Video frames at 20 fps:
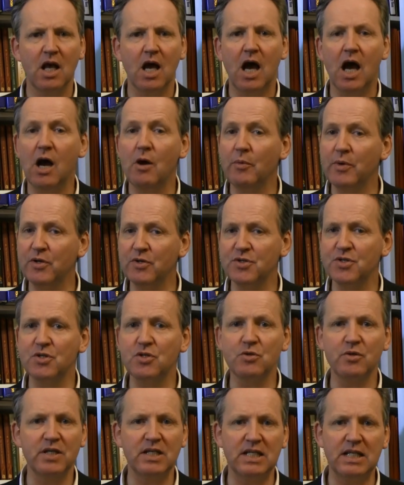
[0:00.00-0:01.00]
We also
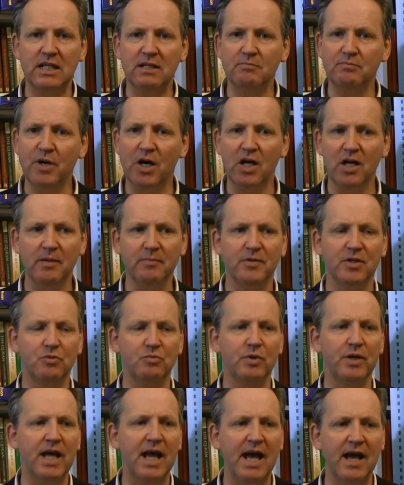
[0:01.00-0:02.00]
do it in Parliament.
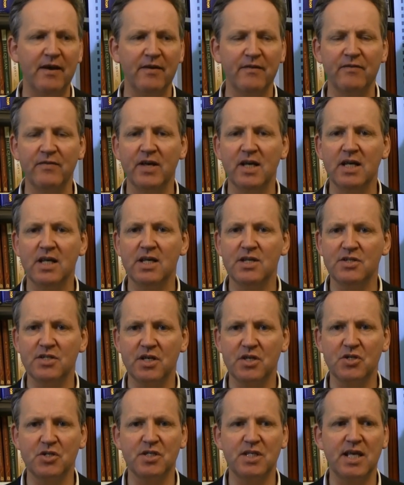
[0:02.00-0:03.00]
We have
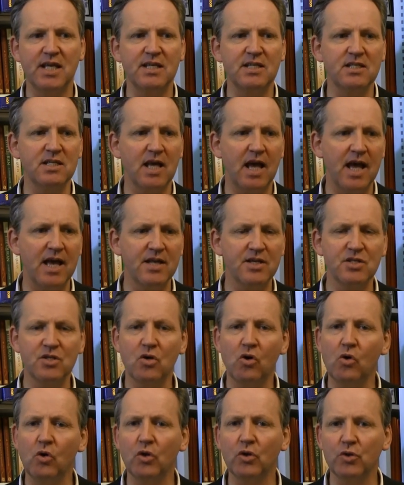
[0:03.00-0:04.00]
such things
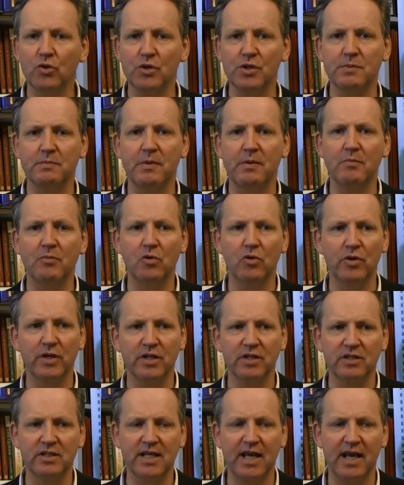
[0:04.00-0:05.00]
as Holocaust
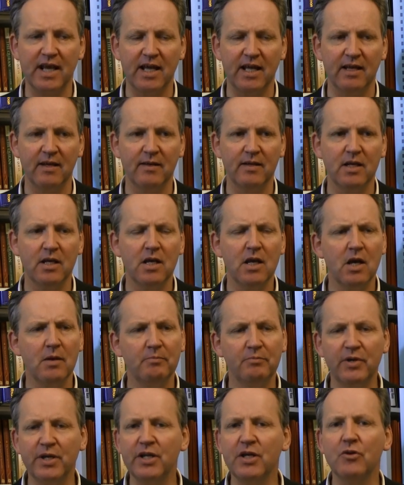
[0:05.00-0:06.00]
Memorial Day,
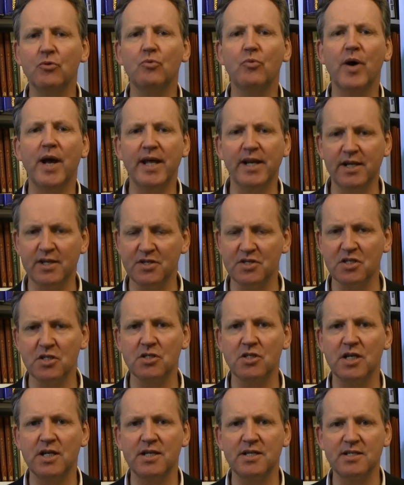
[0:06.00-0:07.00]
bringing awareness to
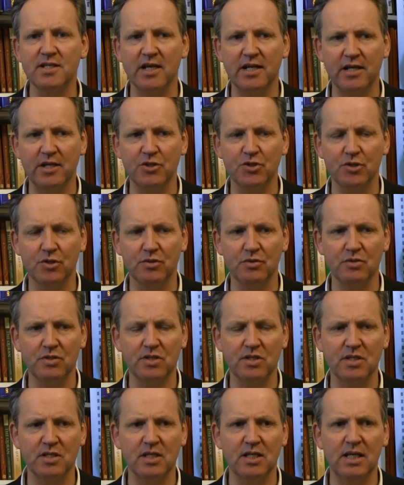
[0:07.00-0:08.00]
genocide
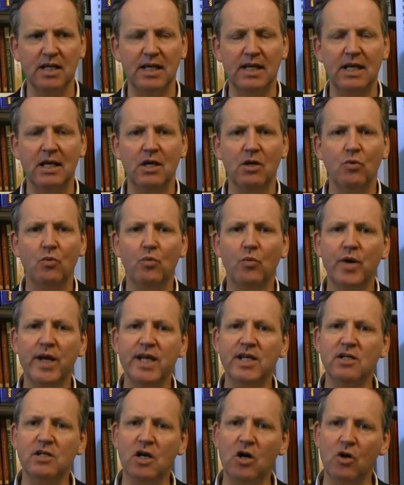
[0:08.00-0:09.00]
issues.
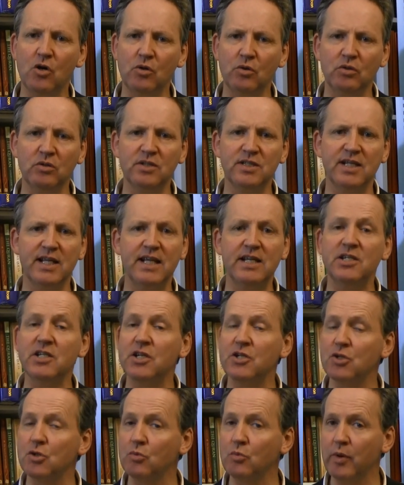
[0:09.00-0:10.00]
We hold
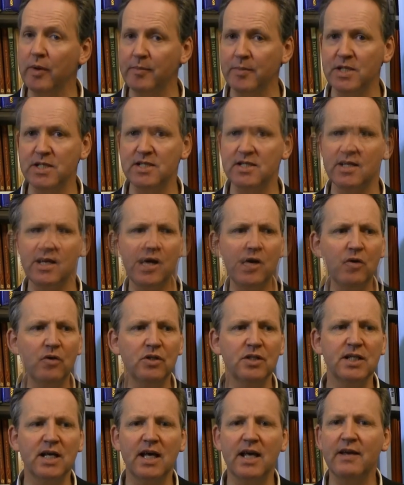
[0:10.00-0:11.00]
International Women's Day. We
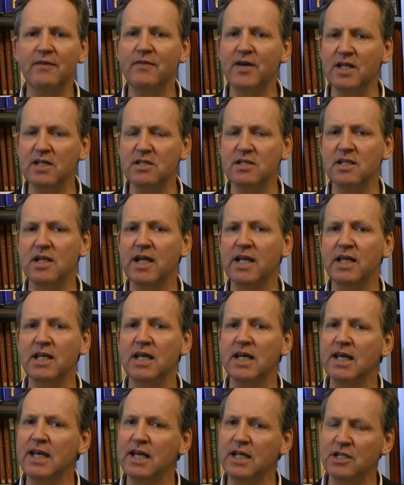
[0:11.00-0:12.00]
hold events like
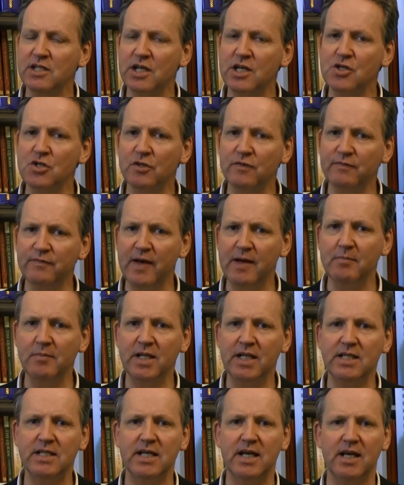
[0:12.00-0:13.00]
International
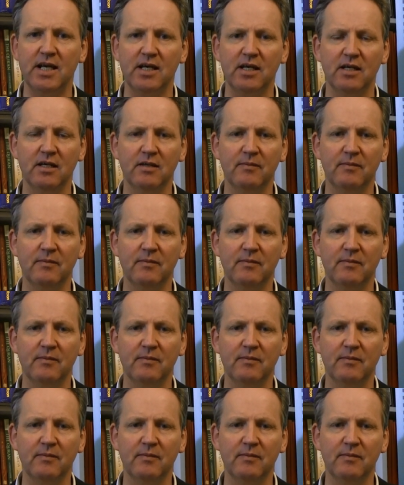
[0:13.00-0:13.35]
Family Day.